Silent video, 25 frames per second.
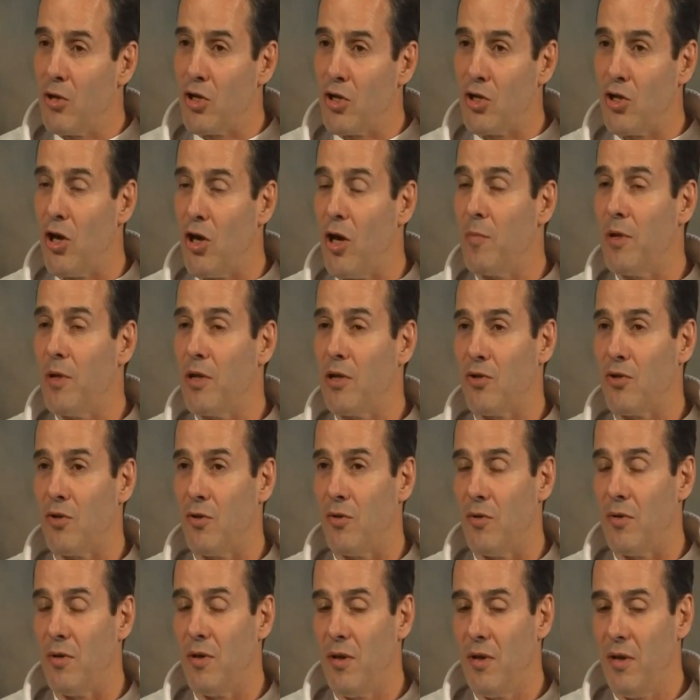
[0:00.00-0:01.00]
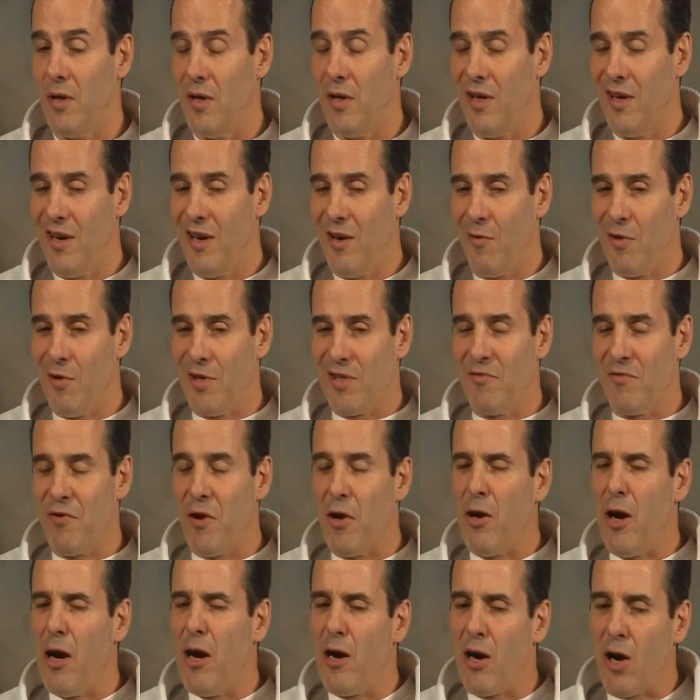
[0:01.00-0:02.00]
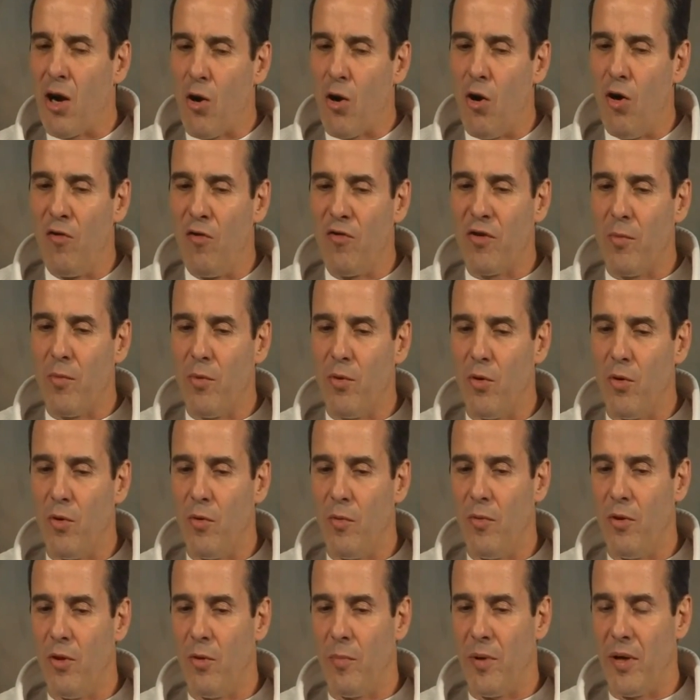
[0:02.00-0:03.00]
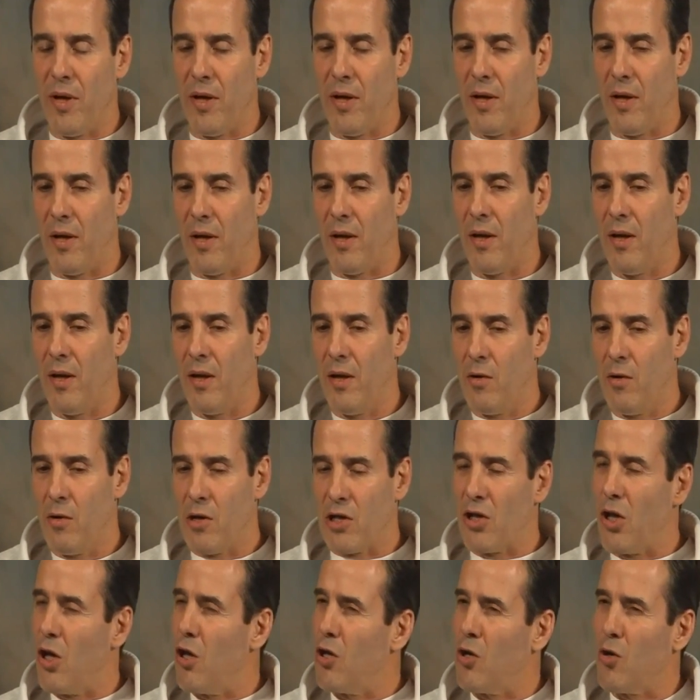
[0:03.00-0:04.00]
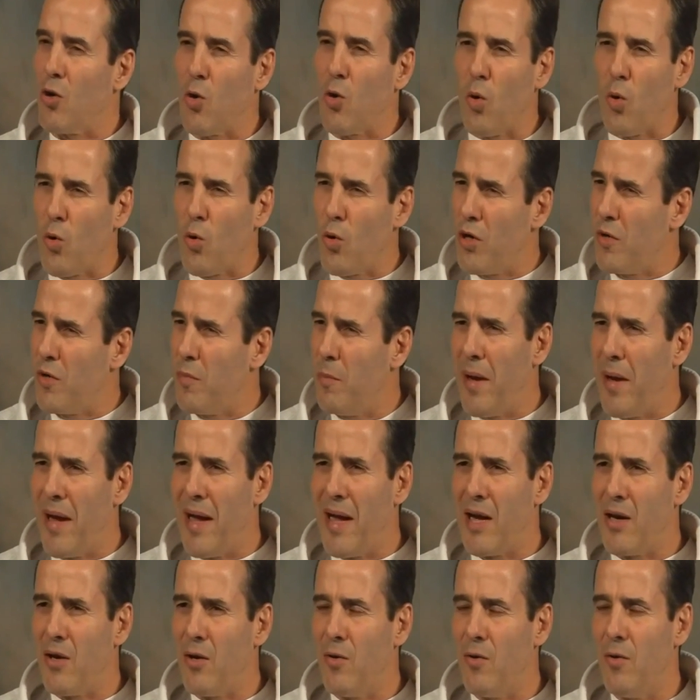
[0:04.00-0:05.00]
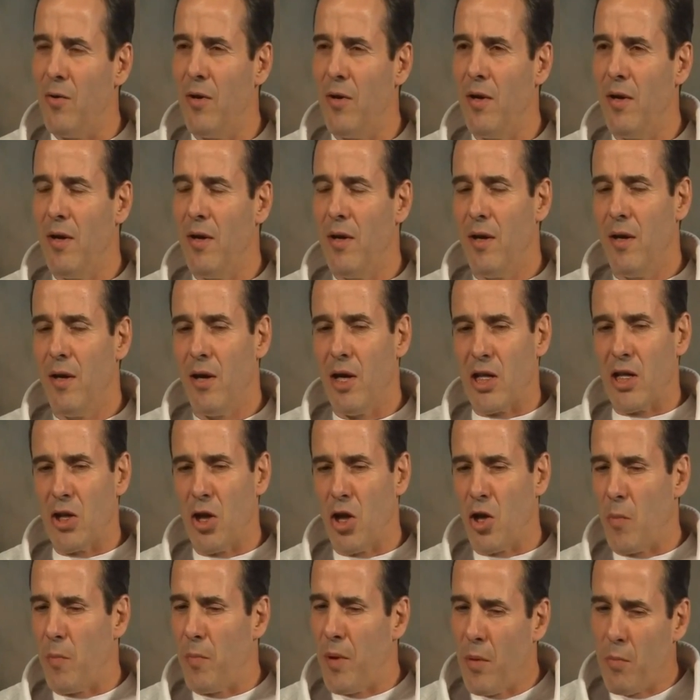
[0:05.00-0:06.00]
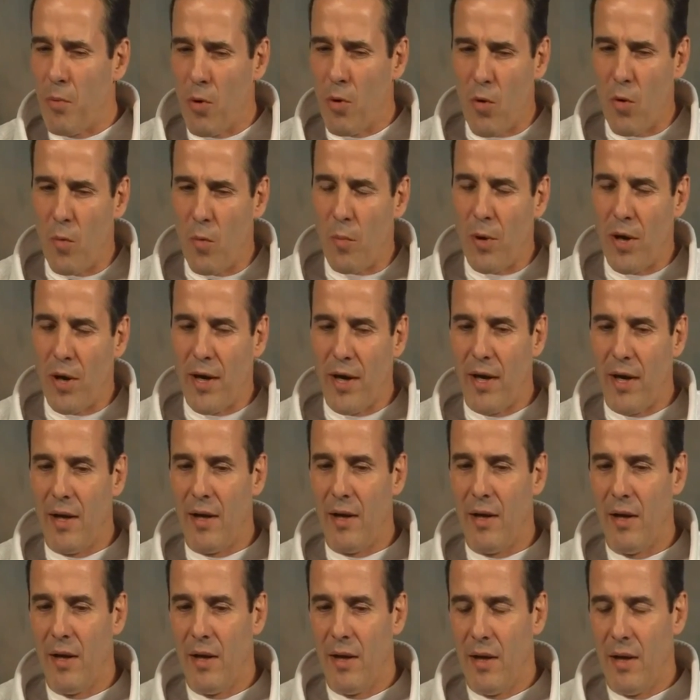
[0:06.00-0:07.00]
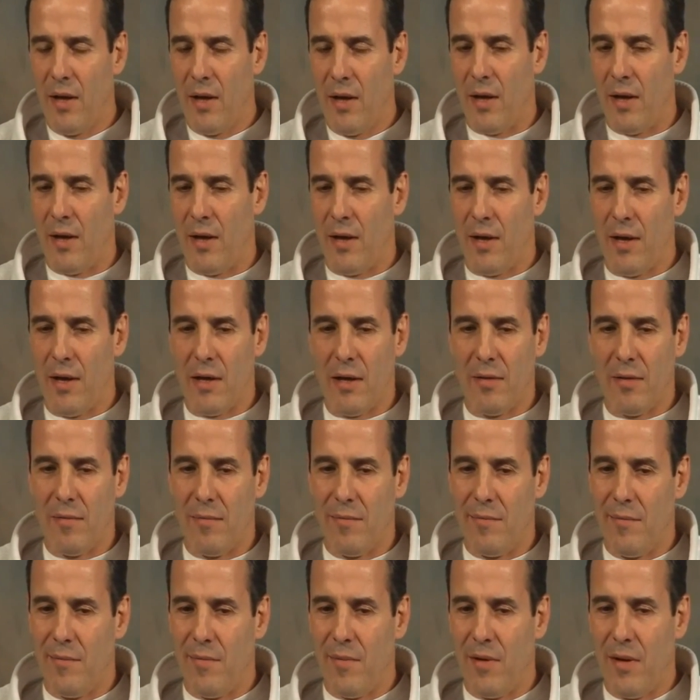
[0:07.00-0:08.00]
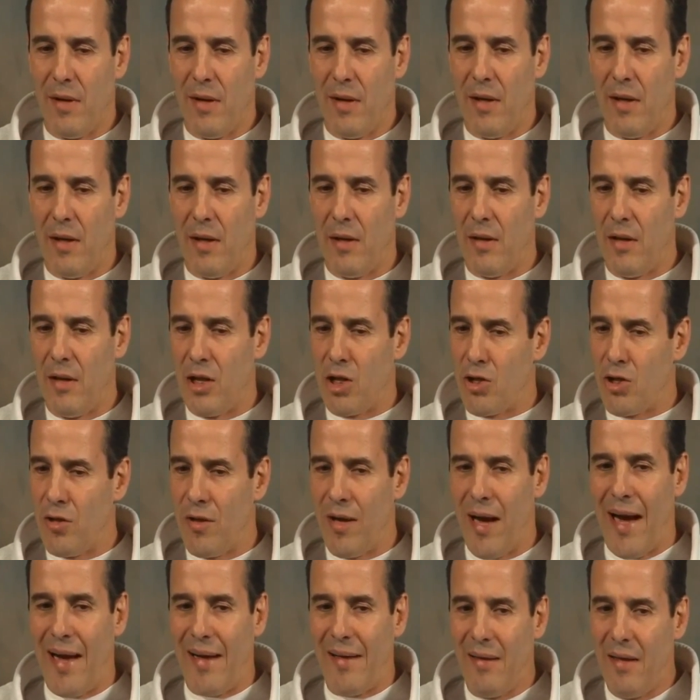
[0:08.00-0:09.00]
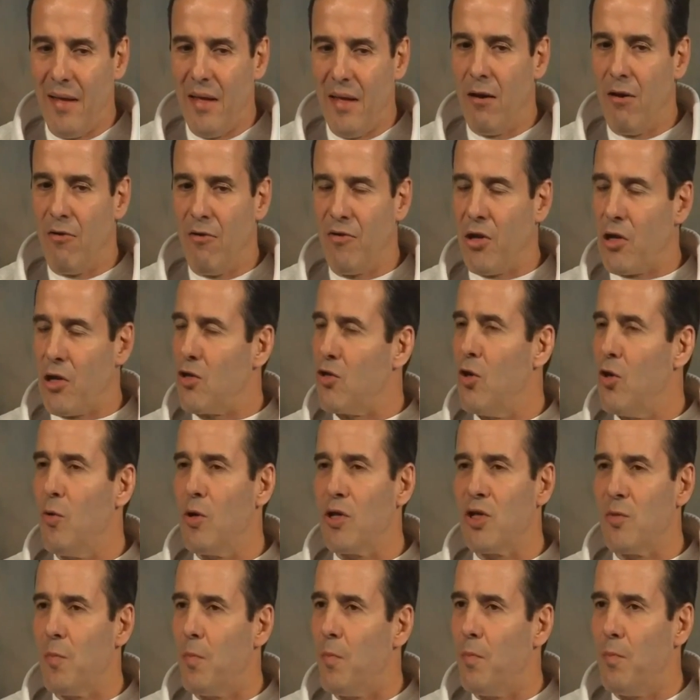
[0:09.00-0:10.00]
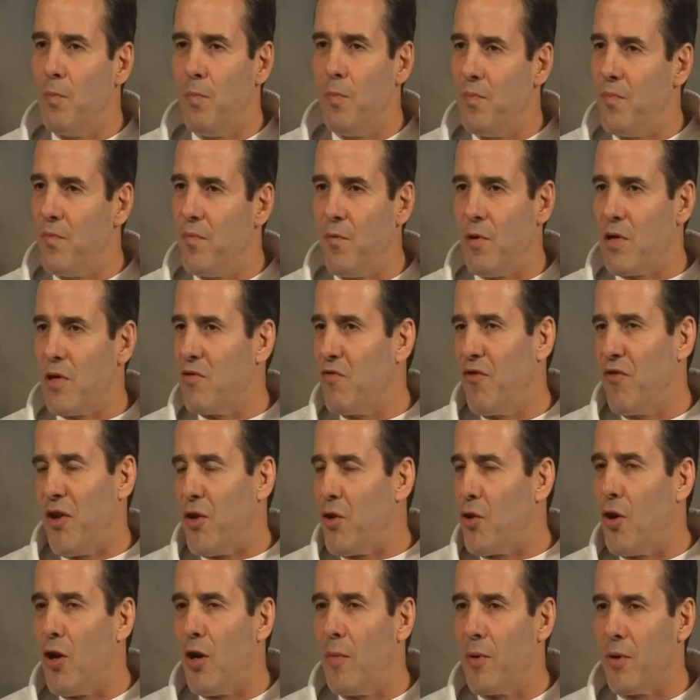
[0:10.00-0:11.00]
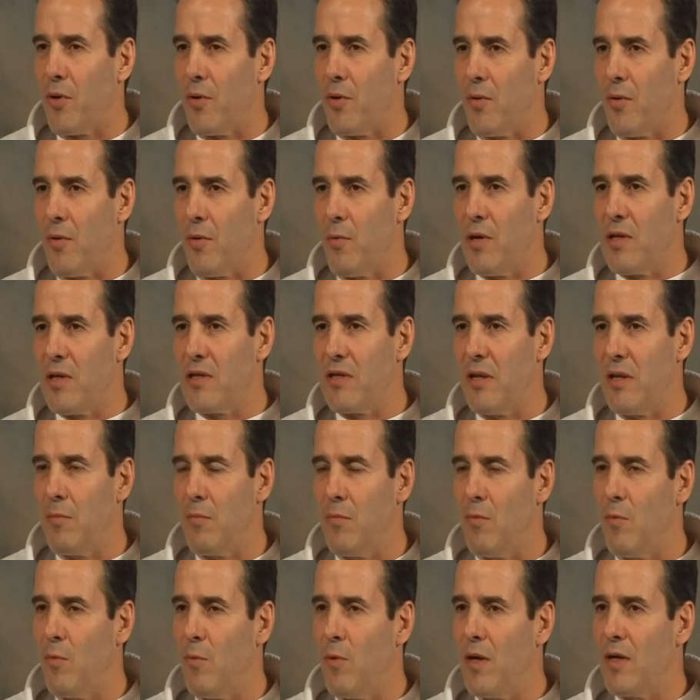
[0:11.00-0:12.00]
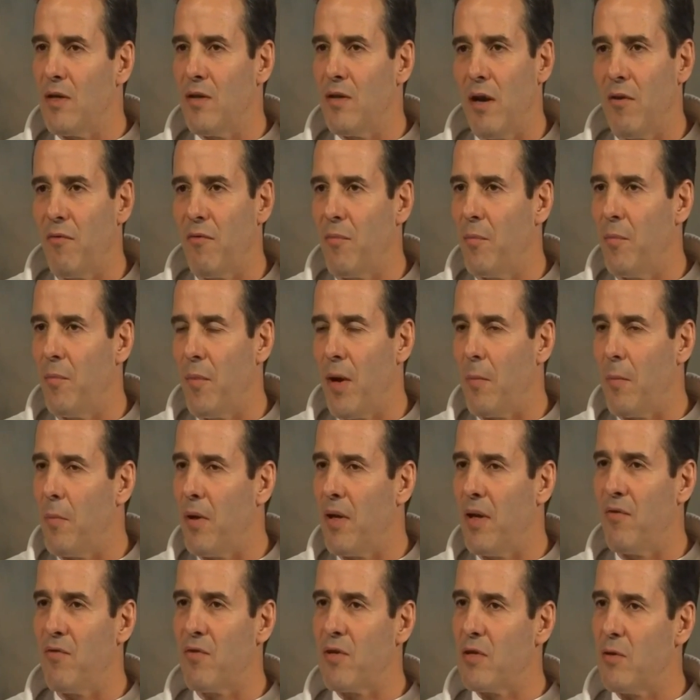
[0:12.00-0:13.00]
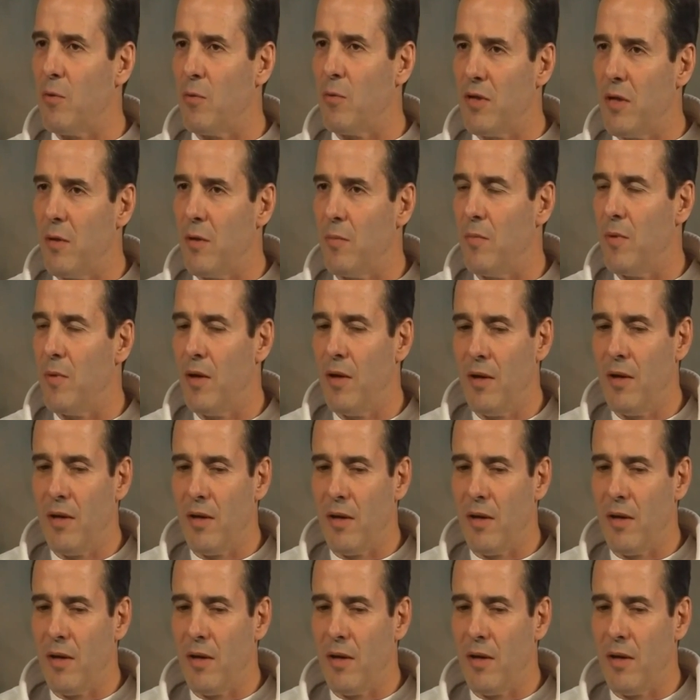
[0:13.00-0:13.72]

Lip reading: to stop the show. It was very uncomfortable in the beginning. There was a lot of court battle. There was a lot of people complaining. The idea of the show was phenomenal. I believe it was one of the